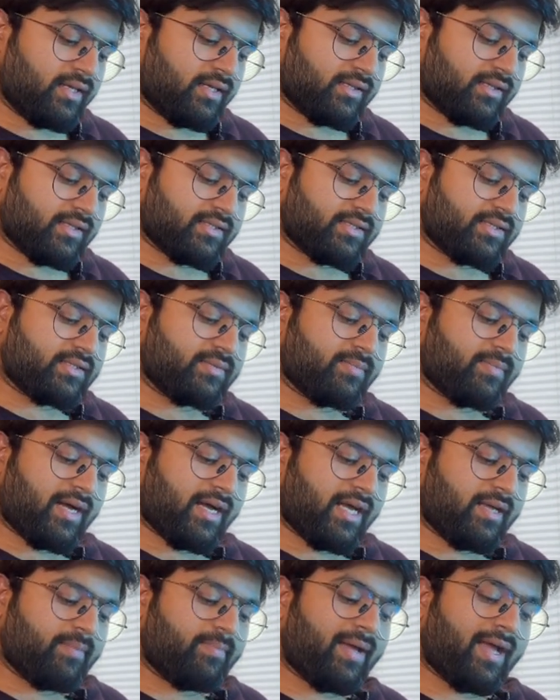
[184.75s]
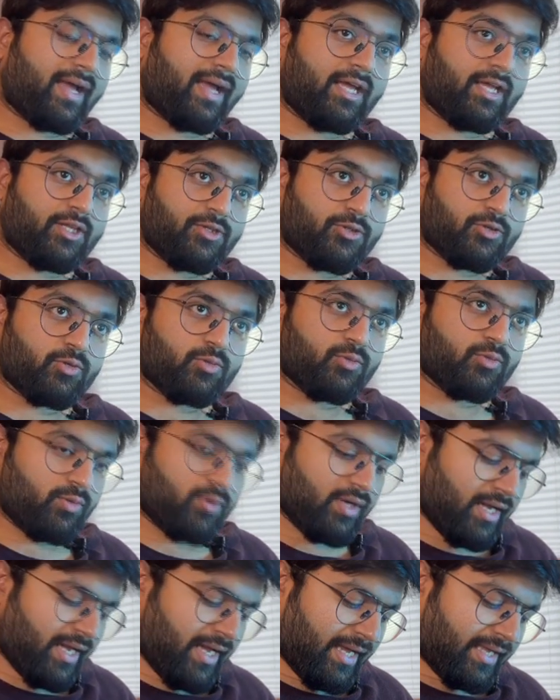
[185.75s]
this is my package two,
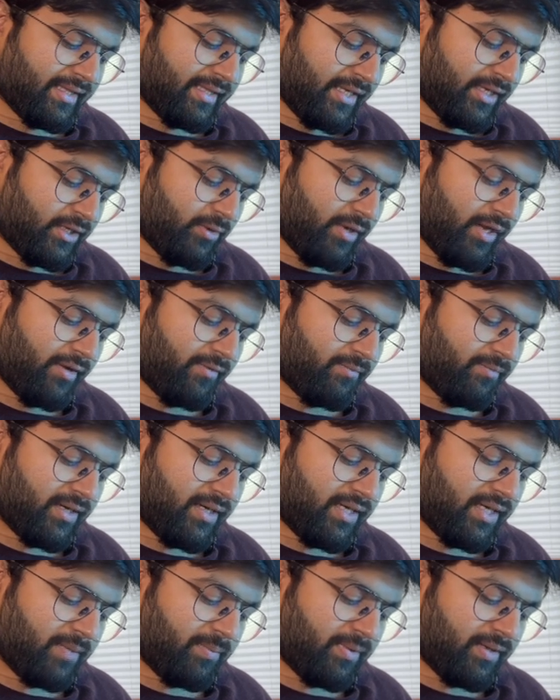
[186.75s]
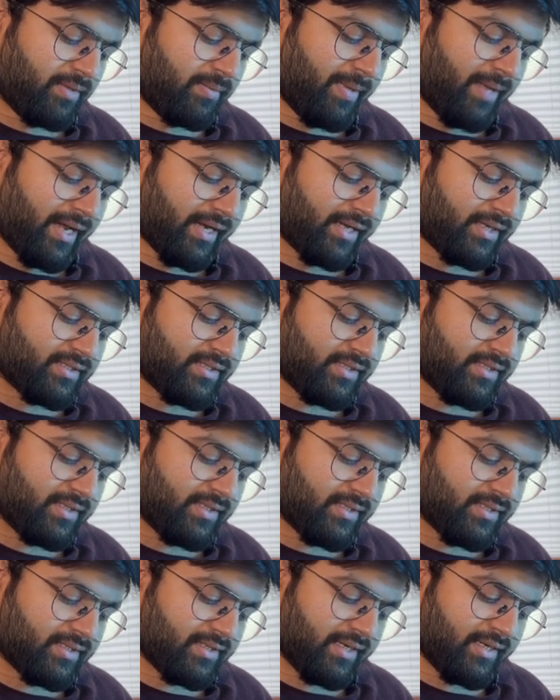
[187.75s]
and then you have multiple packages
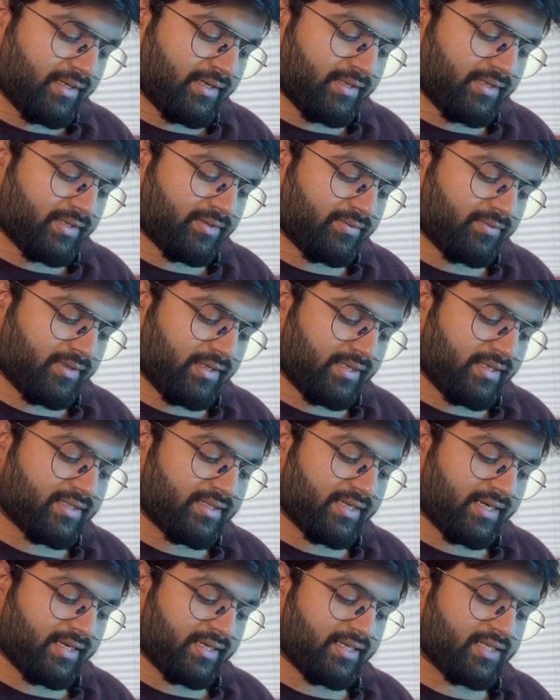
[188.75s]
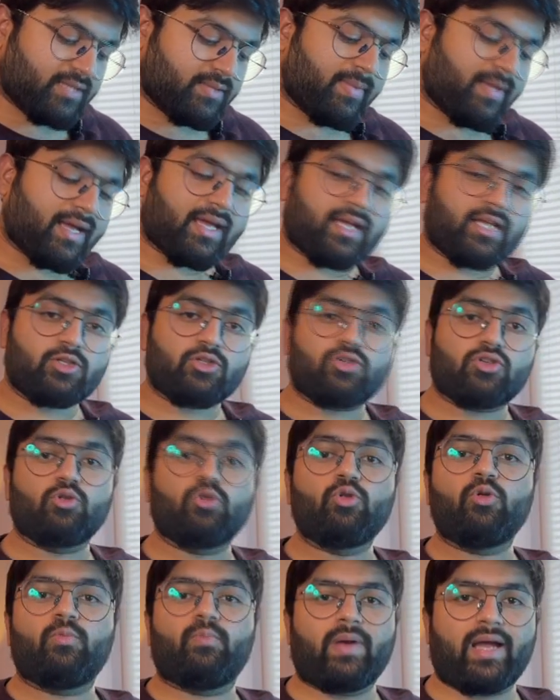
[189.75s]
inside it, inside this package
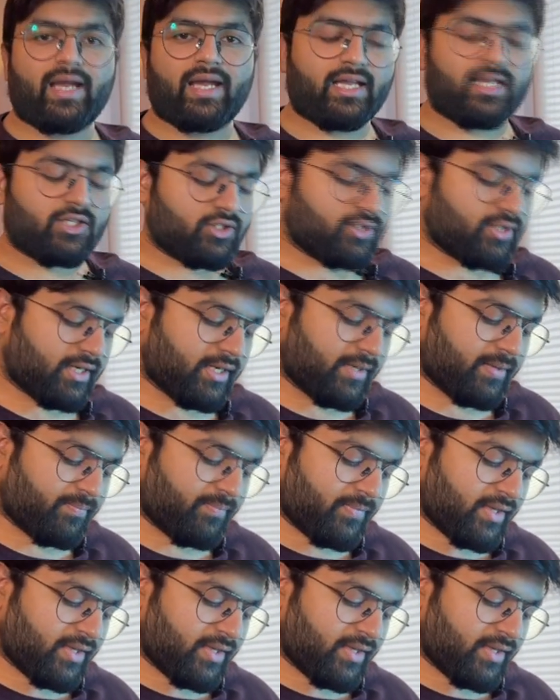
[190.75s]
group package three.